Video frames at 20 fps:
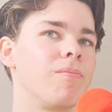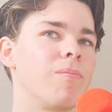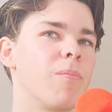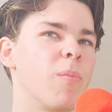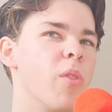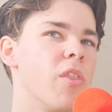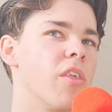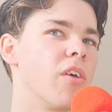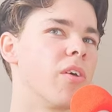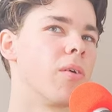
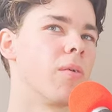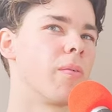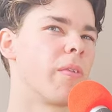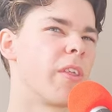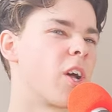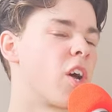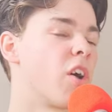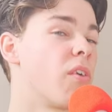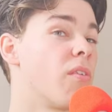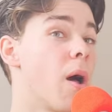the
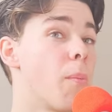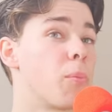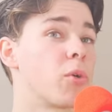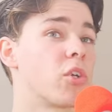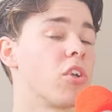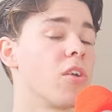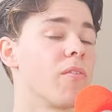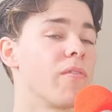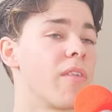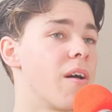
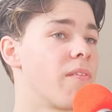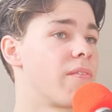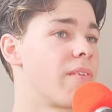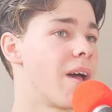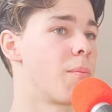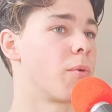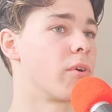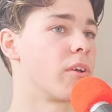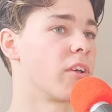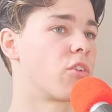corruption of that
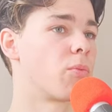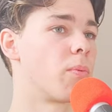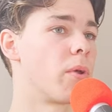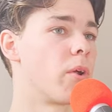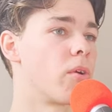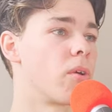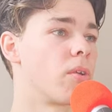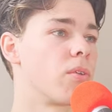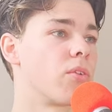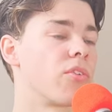family
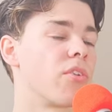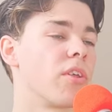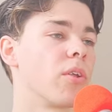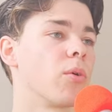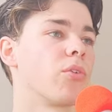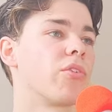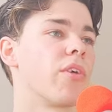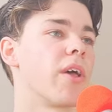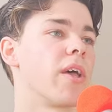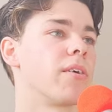experience,
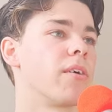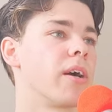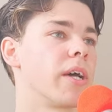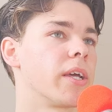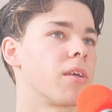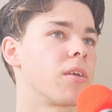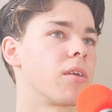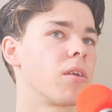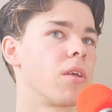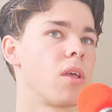it'll say
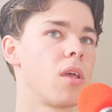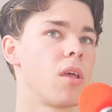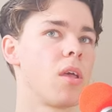like,